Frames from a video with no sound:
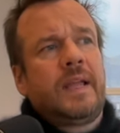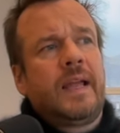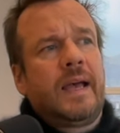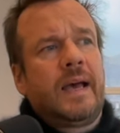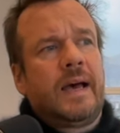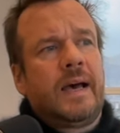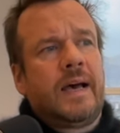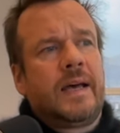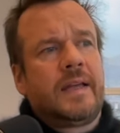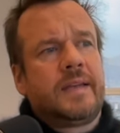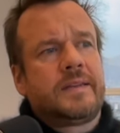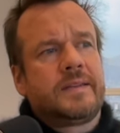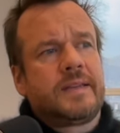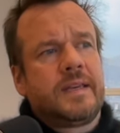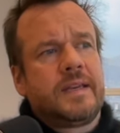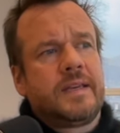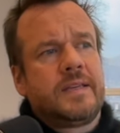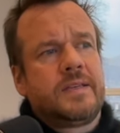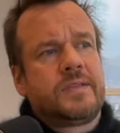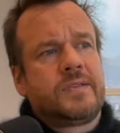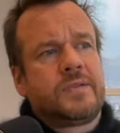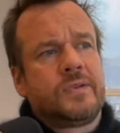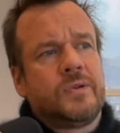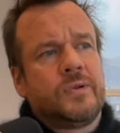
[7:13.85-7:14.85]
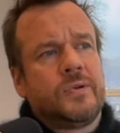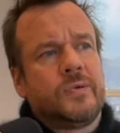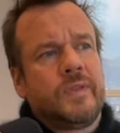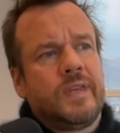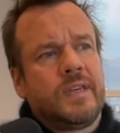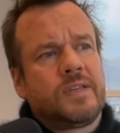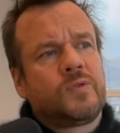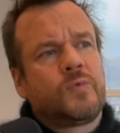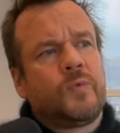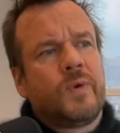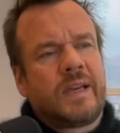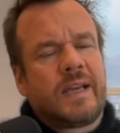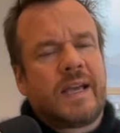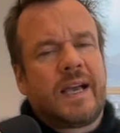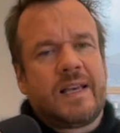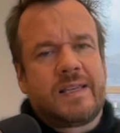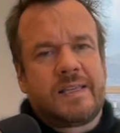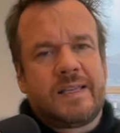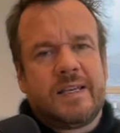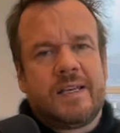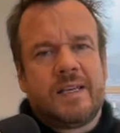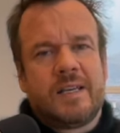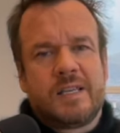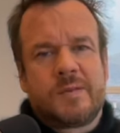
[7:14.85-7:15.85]
And so this week
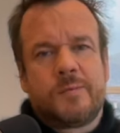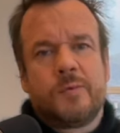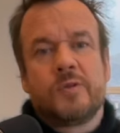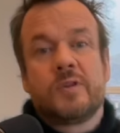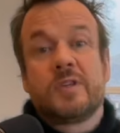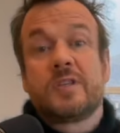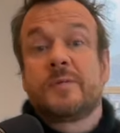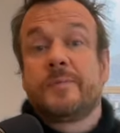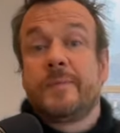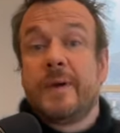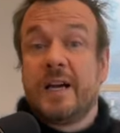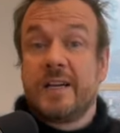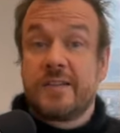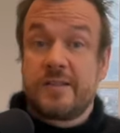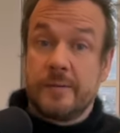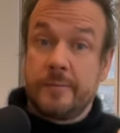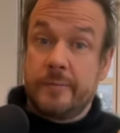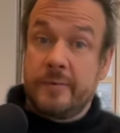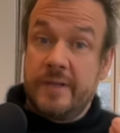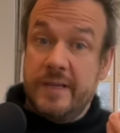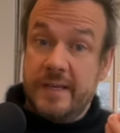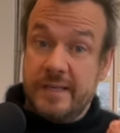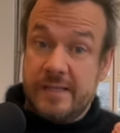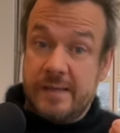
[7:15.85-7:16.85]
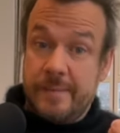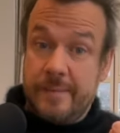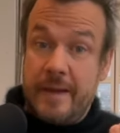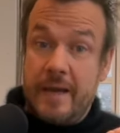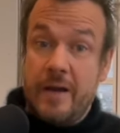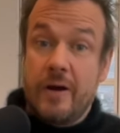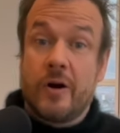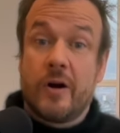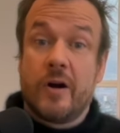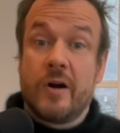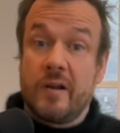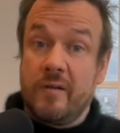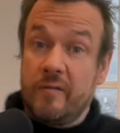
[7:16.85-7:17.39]
has, I suppose, a special place in my heart.